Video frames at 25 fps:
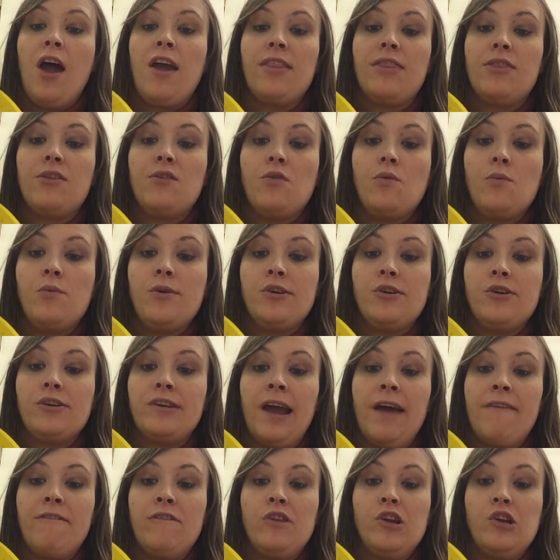I thought we
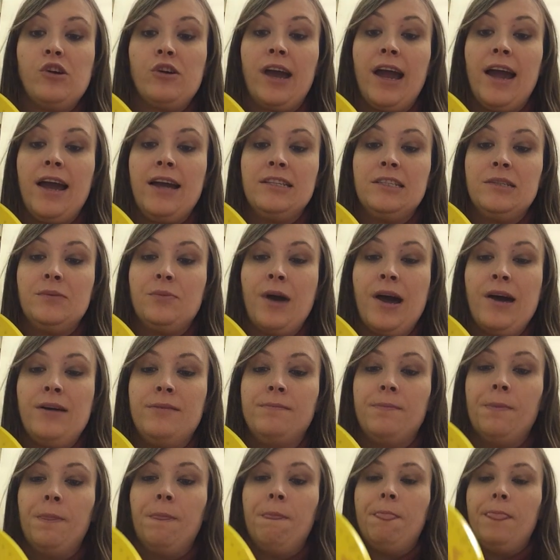could have a look at as well.